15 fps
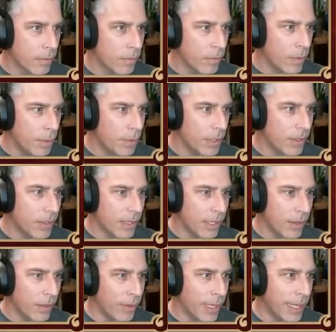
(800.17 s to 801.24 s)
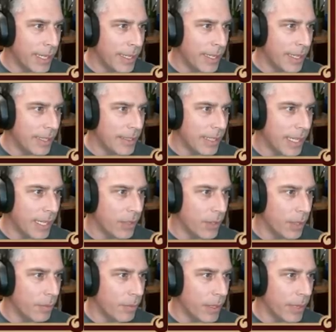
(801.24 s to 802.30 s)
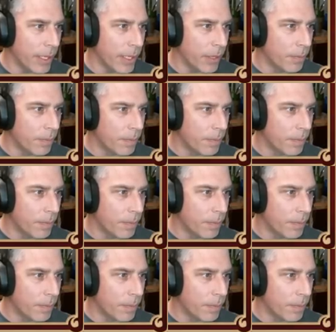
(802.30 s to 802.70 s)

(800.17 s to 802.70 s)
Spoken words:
Whoops, I don't know why I added it as a cantrip. There we go.